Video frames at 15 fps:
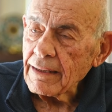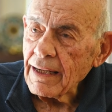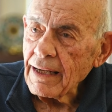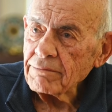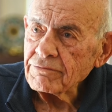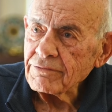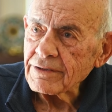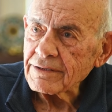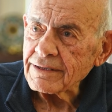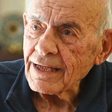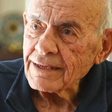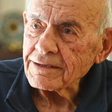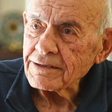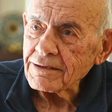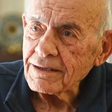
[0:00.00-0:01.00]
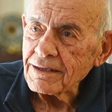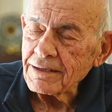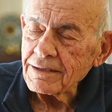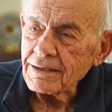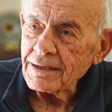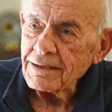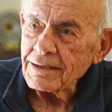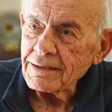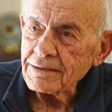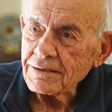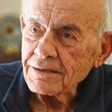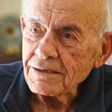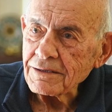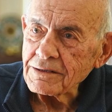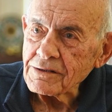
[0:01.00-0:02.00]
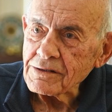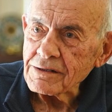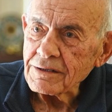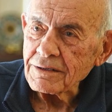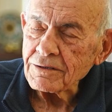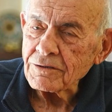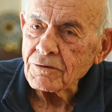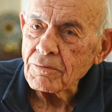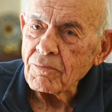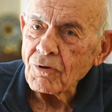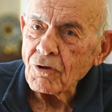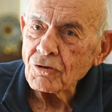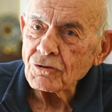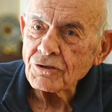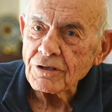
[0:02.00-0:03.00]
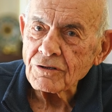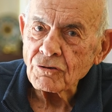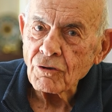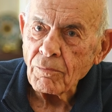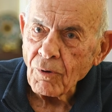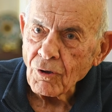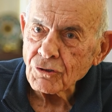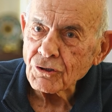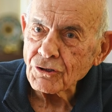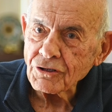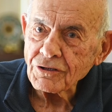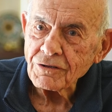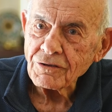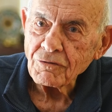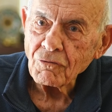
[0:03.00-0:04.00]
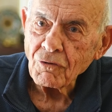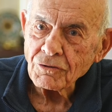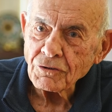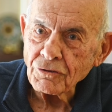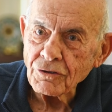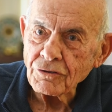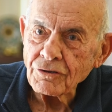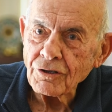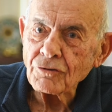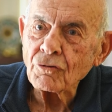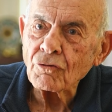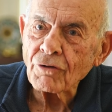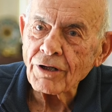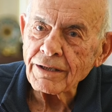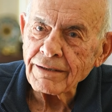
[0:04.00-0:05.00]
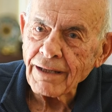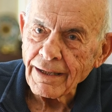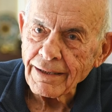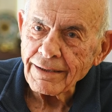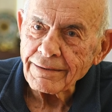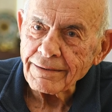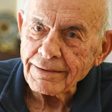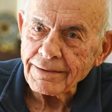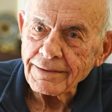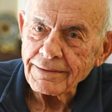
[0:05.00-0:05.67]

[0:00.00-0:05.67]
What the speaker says: after that, the boss wanted to retire.